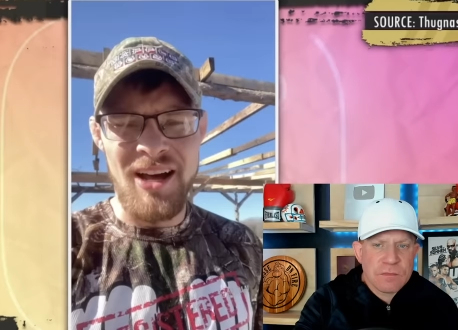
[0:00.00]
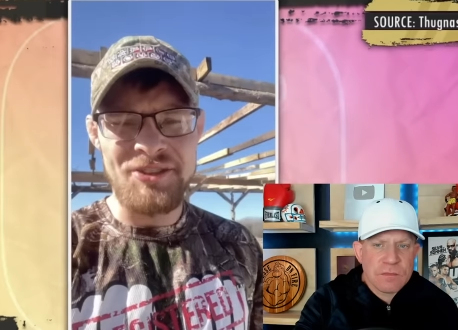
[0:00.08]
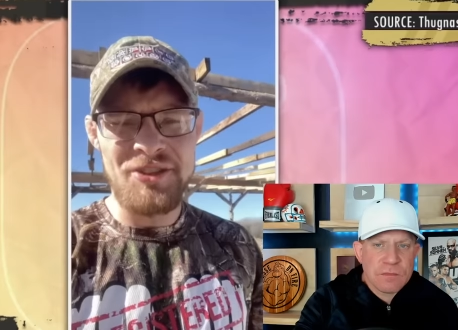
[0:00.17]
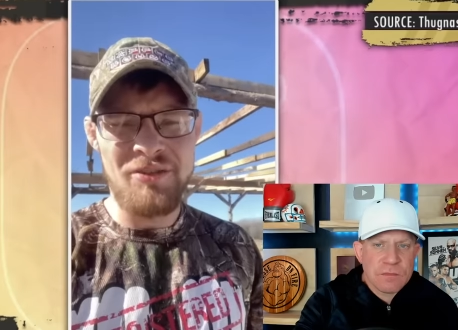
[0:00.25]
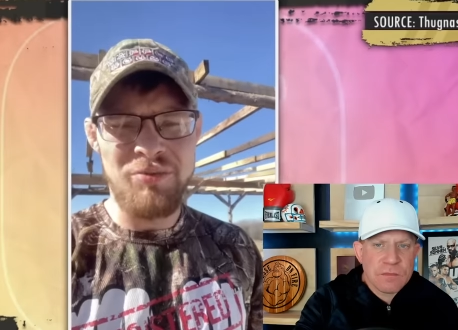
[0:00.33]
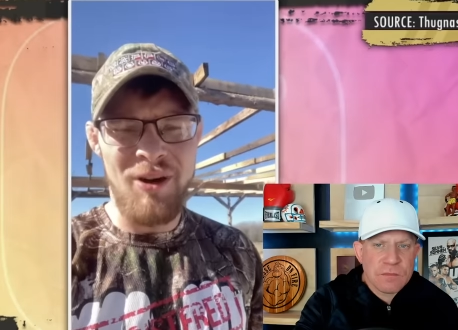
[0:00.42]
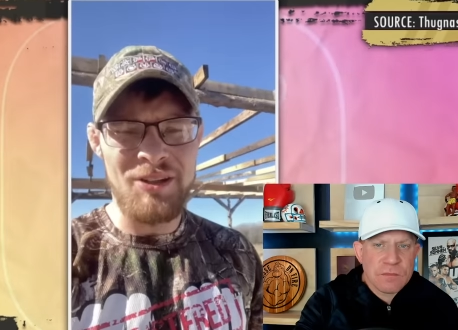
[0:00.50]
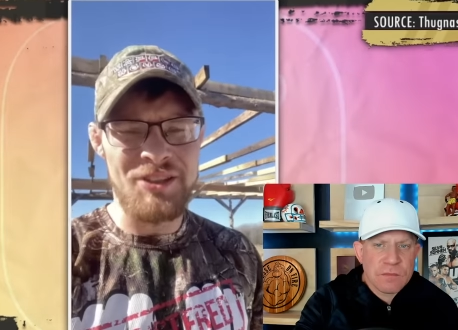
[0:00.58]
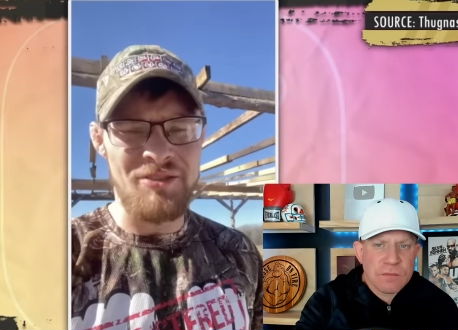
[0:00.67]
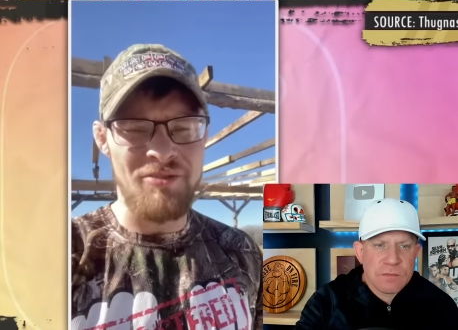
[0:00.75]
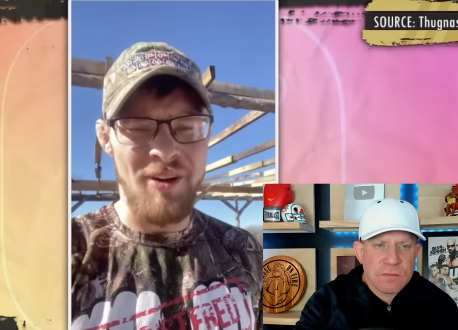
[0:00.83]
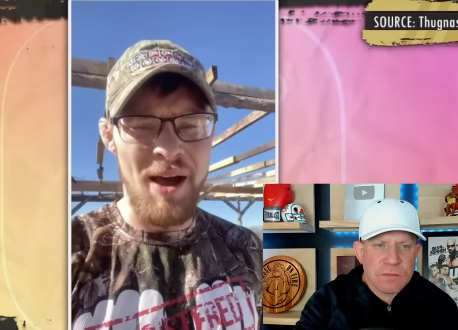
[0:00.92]
Speaker 1: just watched
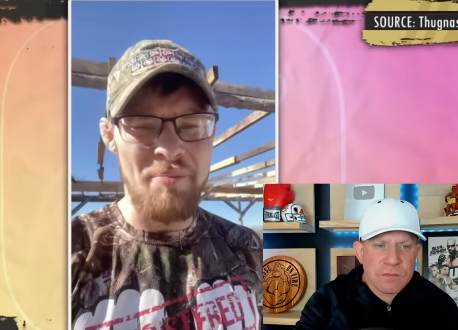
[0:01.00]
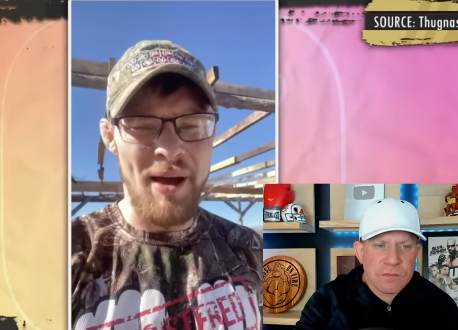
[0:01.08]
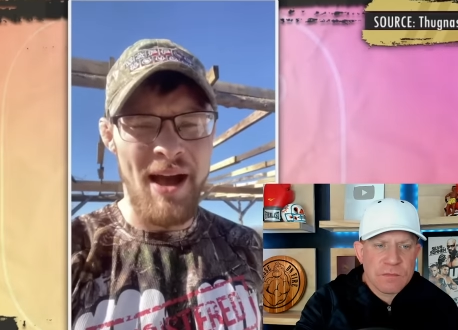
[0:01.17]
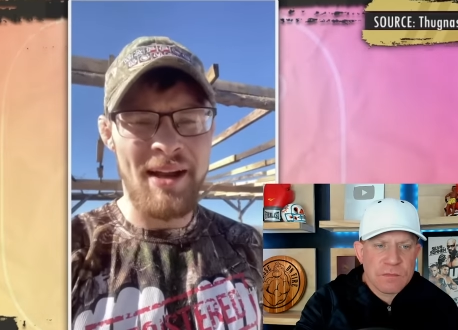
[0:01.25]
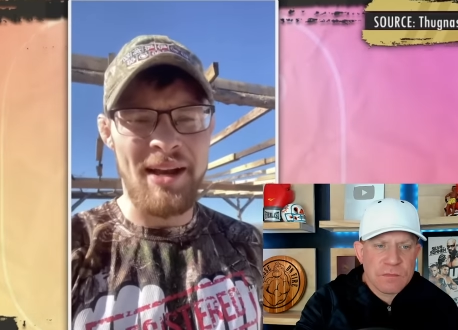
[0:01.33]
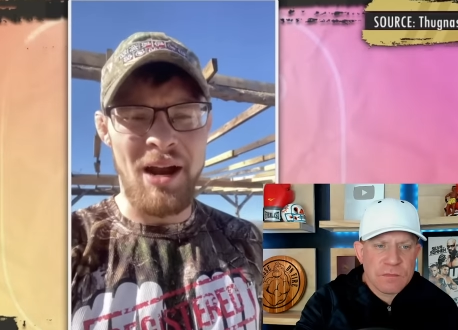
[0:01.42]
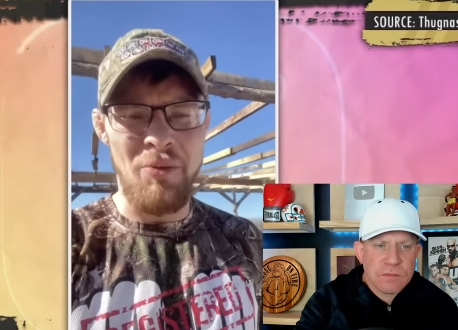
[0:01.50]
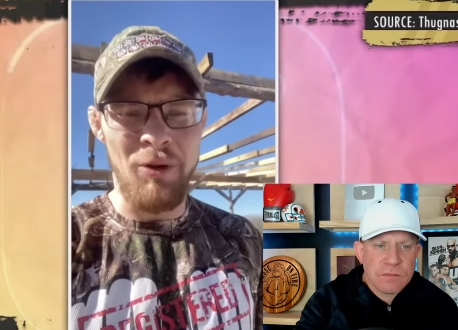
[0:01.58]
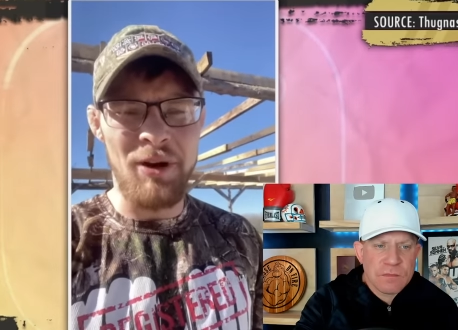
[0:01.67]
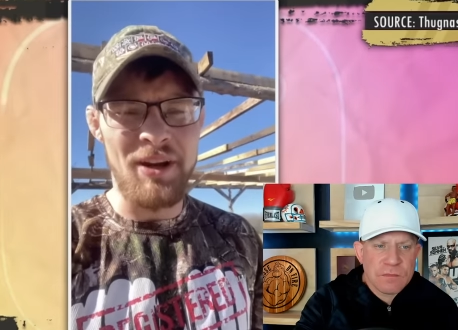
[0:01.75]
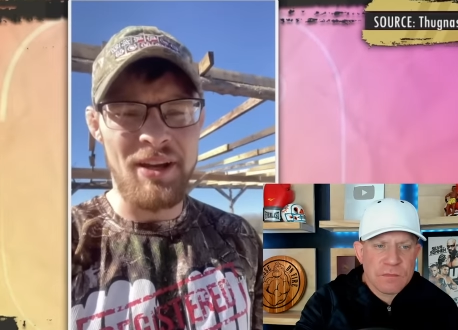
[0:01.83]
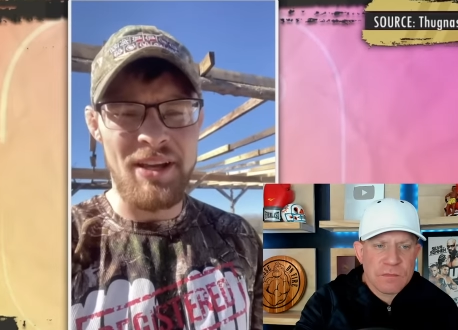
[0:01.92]
the fight back and I
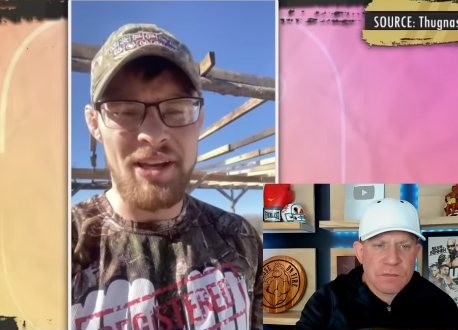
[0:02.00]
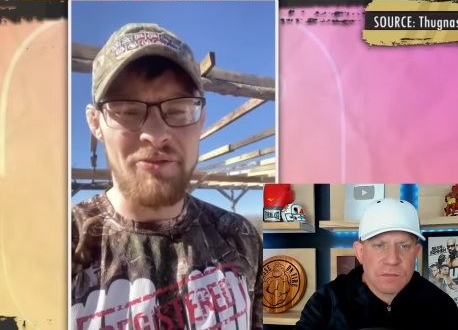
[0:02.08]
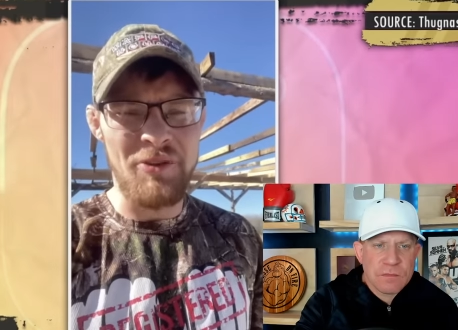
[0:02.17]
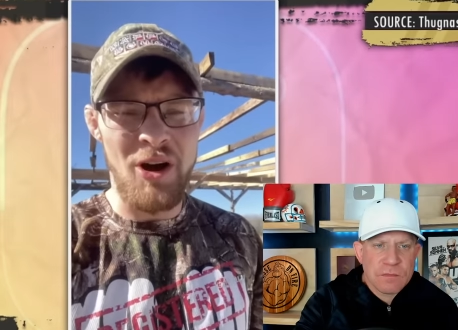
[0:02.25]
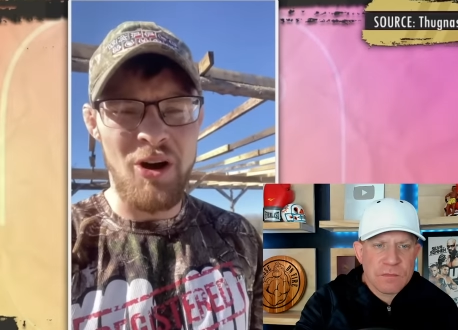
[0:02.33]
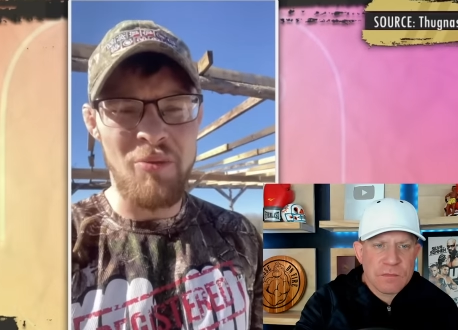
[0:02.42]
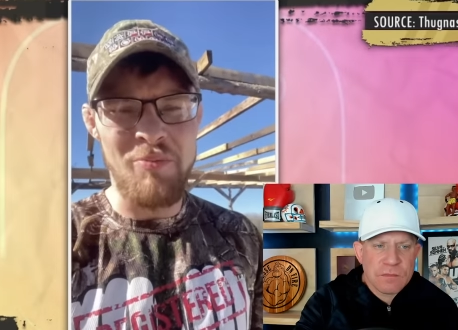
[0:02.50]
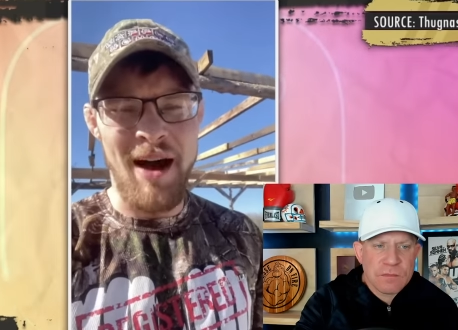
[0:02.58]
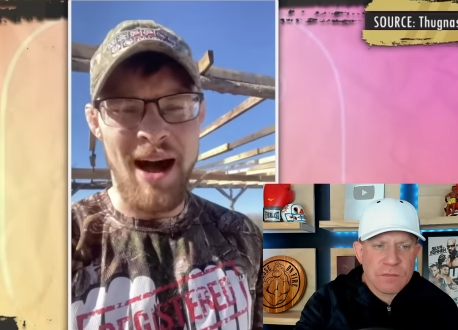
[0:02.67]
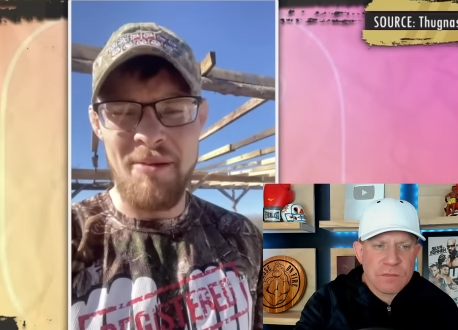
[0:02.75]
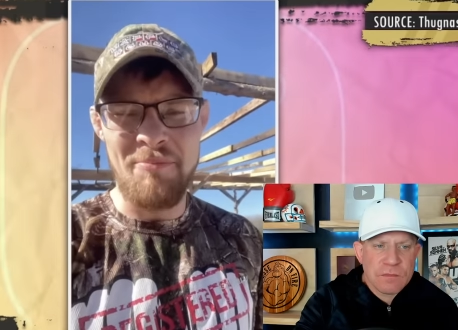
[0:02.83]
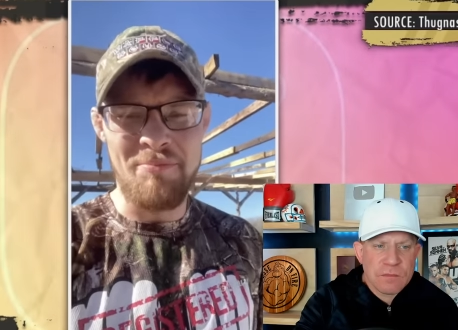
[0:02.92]
wanted to give y'all
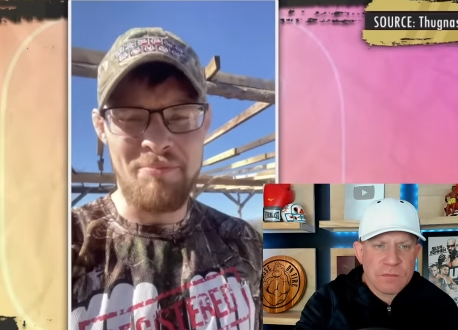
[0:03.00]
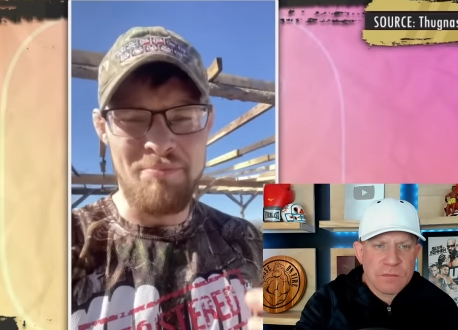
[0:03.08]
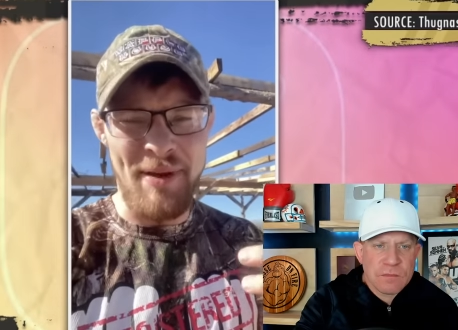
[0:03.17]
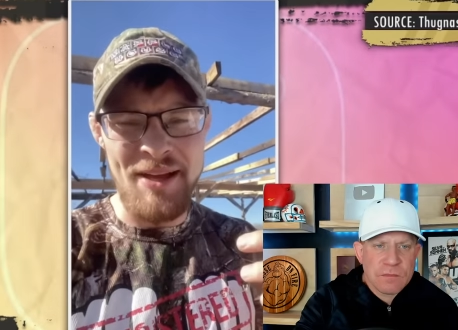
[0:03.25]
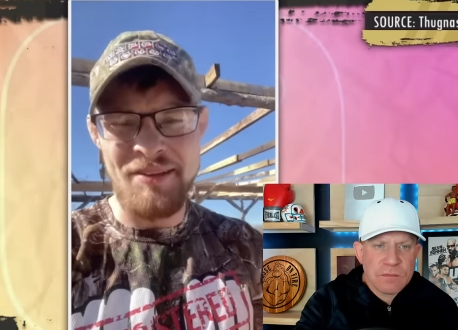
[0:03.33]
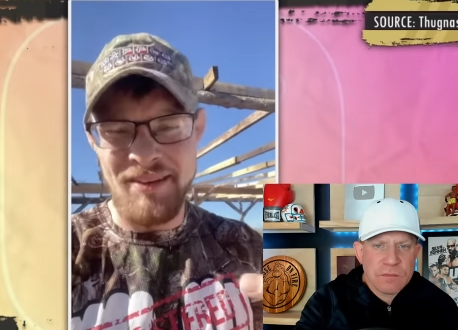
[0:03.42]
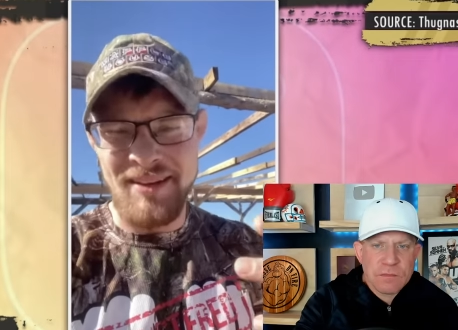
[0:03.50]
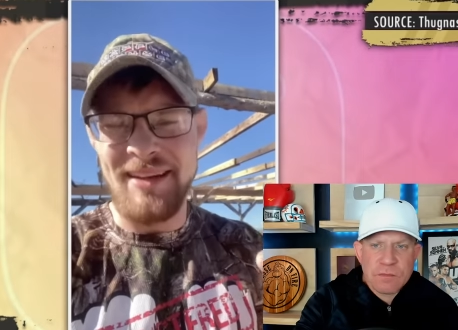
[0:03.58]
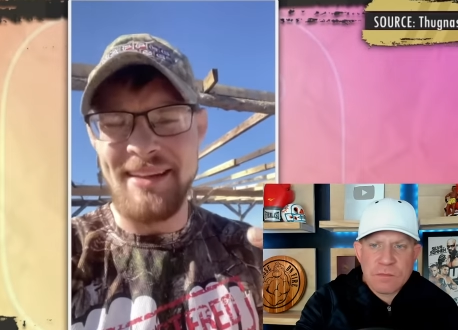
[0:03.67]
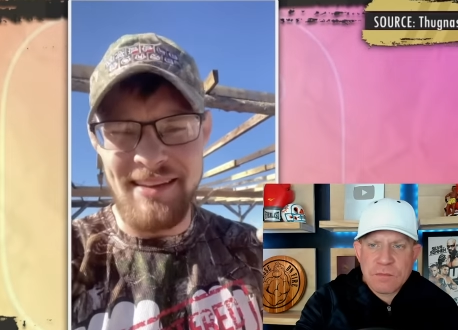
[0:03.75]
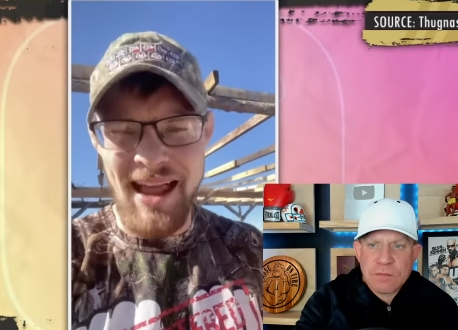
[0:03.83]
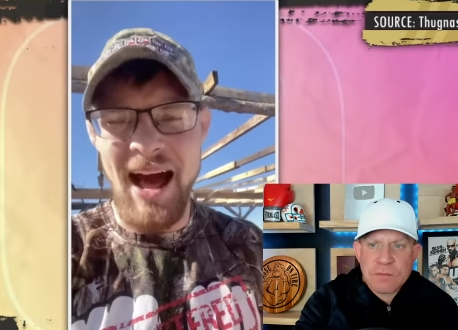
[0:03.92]
my
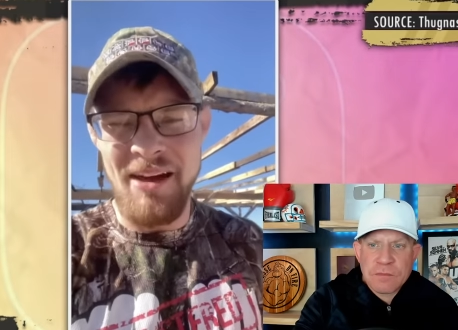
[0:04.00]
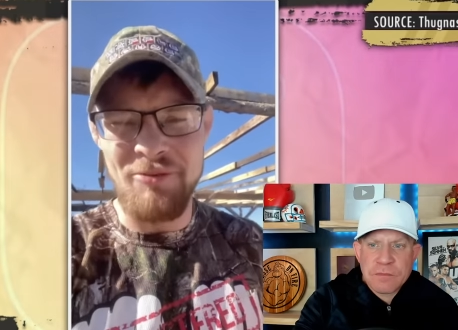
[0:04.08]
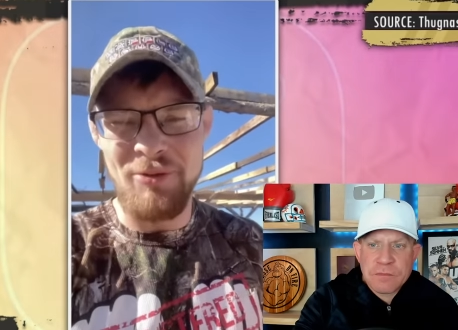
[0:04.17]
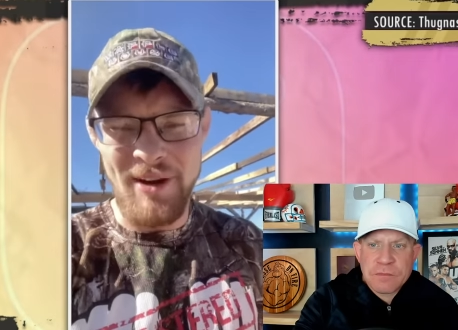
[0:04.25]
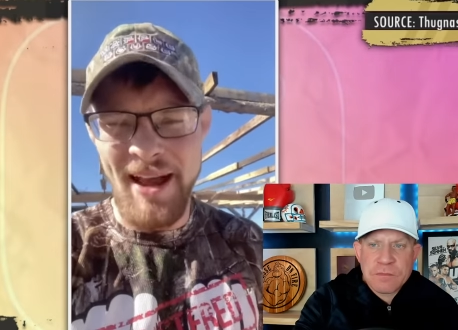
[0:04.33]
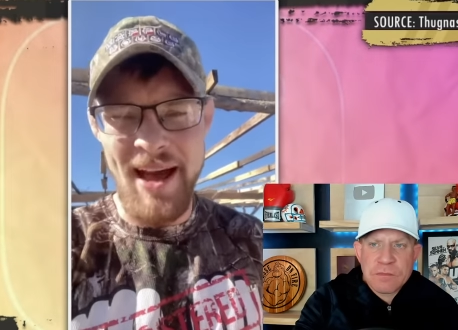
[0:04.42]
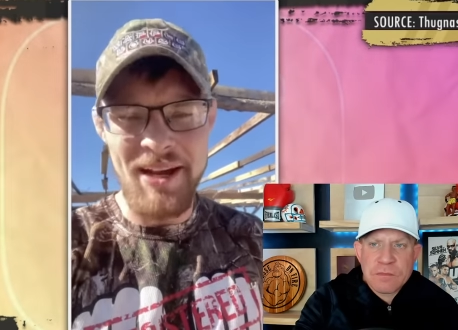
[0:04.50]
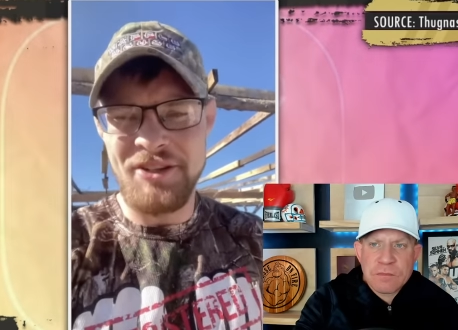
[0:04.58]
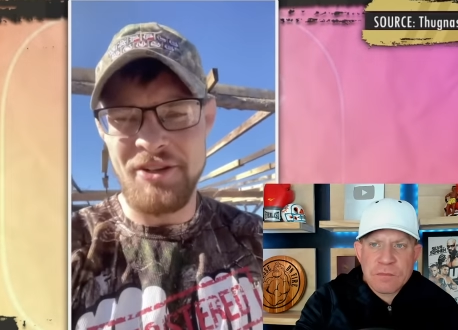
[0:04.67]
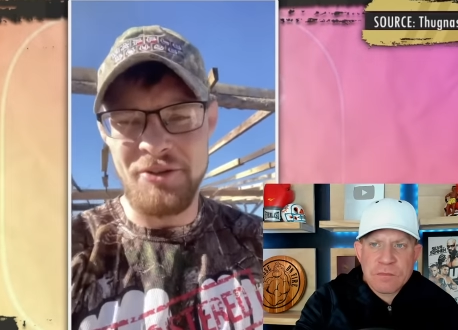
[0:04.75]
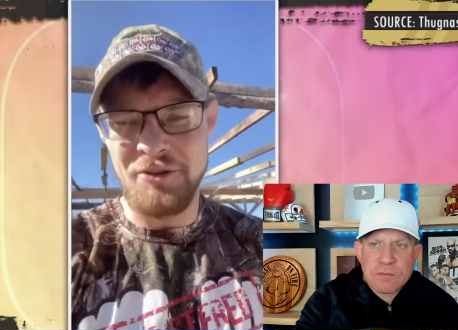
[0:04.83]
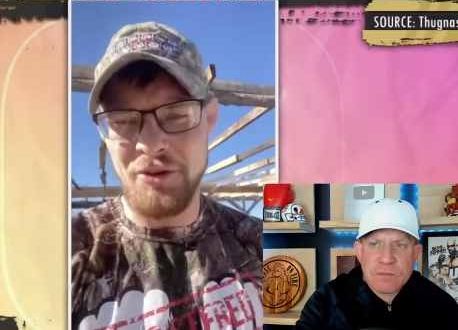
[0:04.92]
basically live
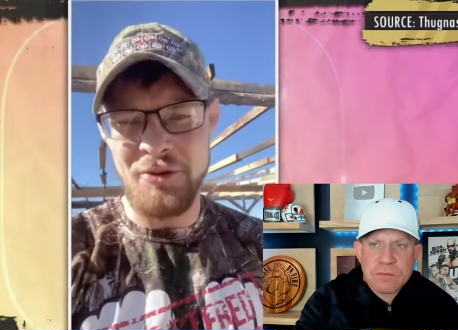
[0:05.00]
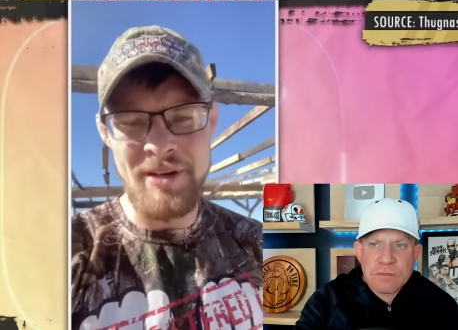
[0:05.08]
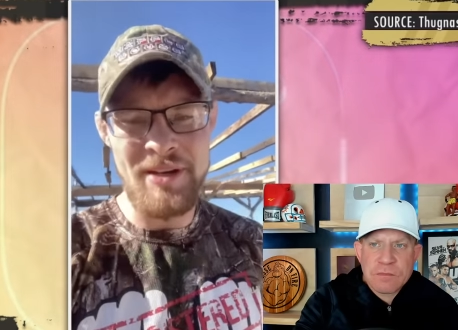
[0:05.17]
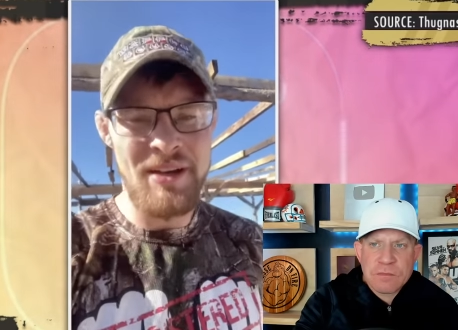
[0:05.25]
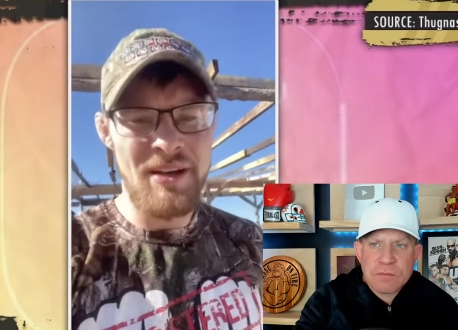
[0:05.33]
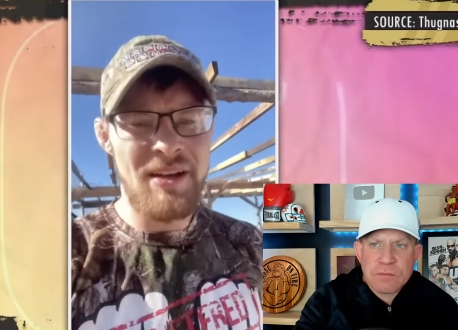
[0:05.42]
reaction to it.